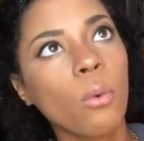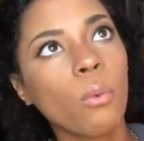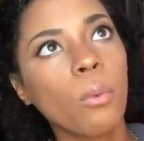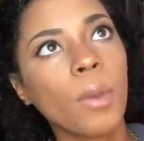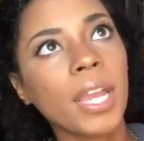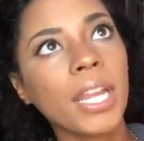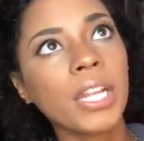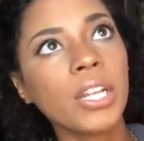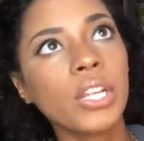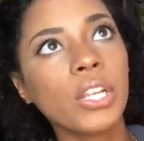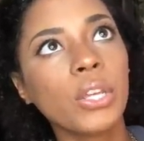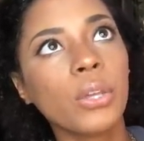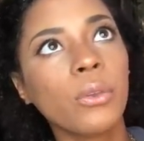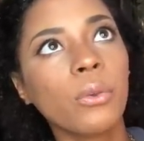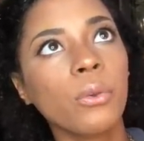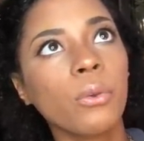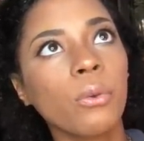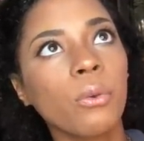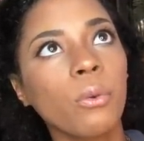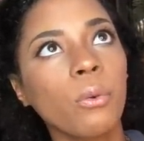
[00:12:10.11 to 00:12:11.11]
When
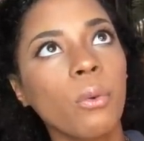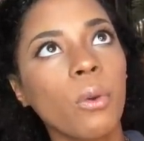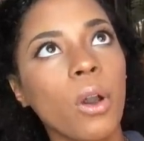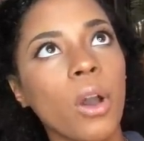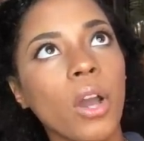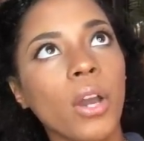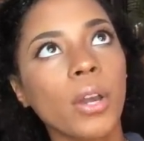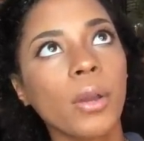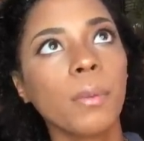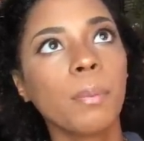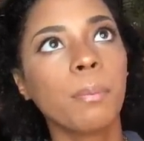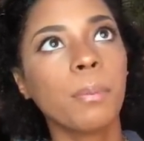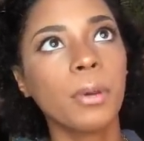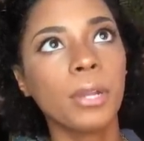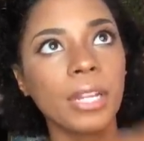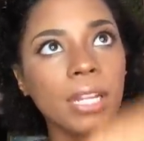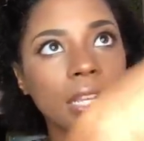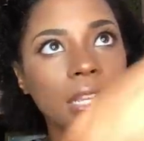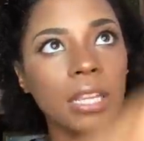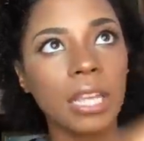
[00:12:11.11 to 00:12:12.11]
you are
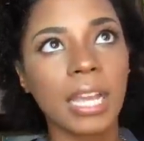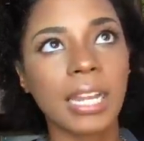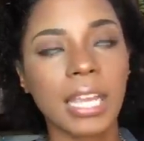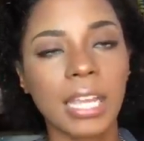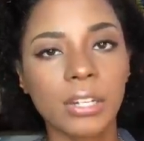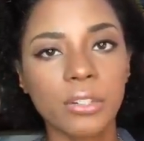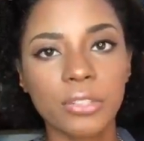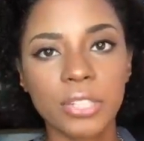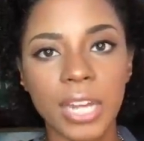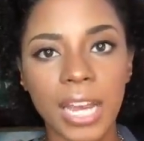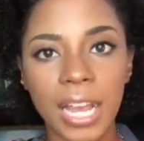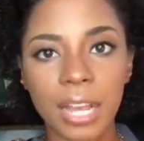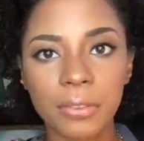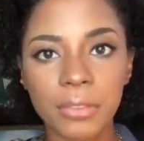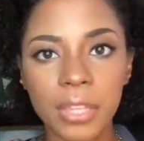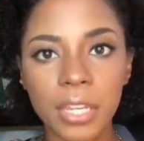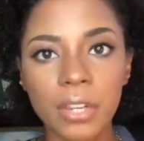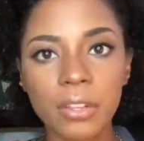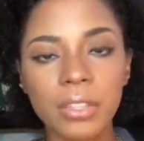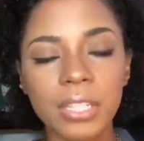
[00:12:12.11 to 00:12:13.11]
putting that energy
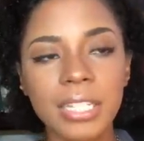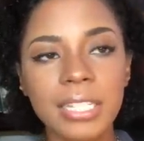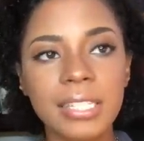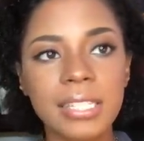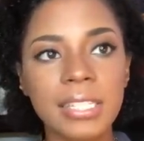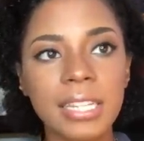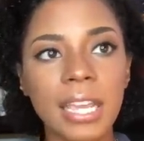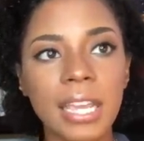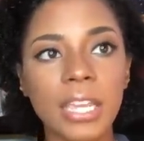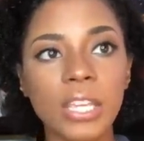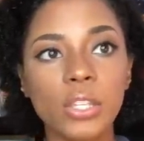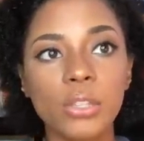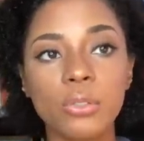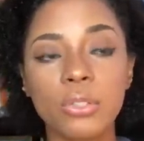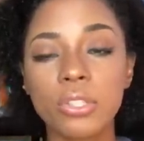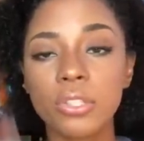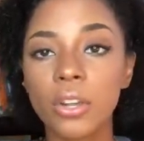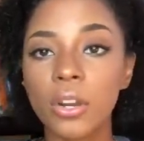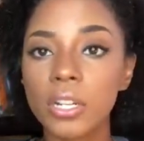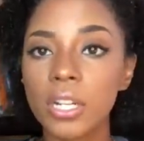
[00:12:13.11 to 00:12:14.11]
out there, let's say you
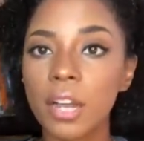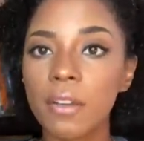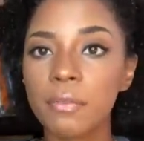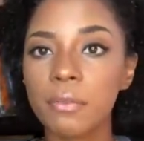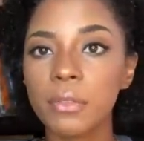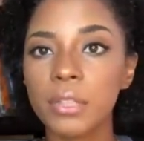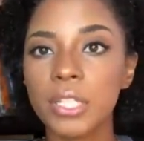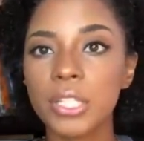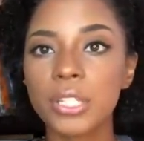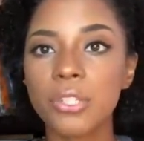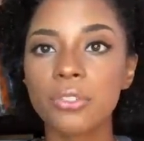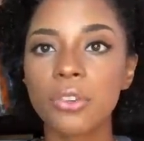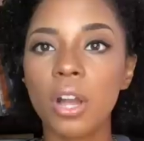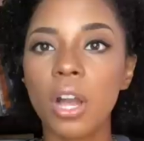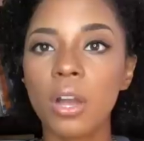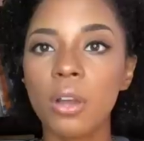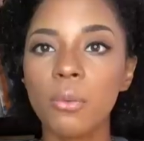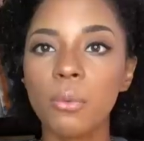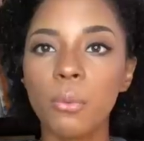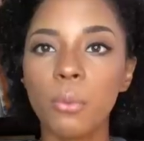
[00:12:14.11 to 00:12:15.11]
start off really
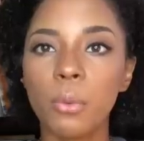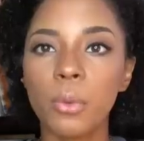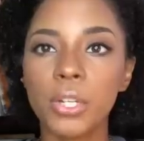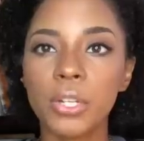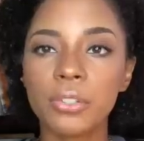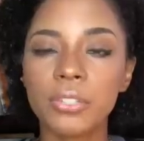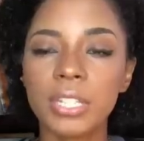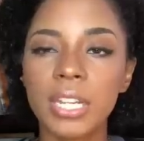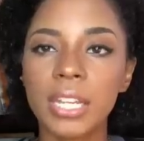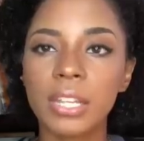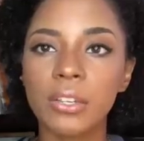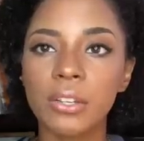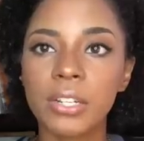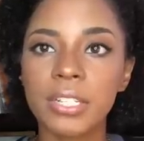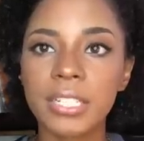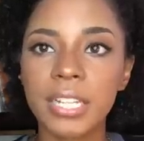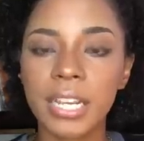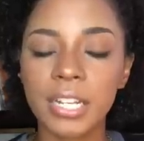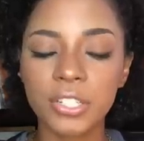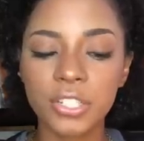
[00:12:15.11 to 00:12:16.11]
strong when you're setting your
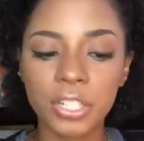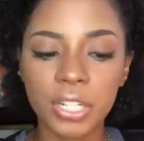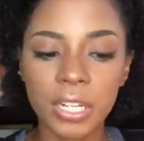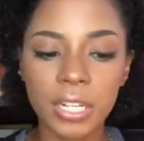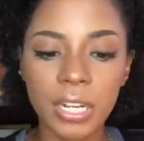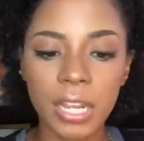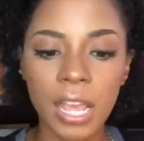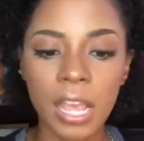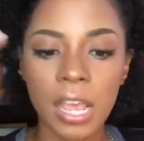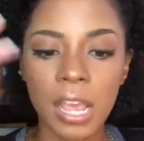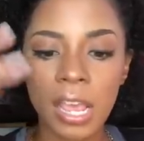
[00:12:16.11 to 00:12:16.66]
intention,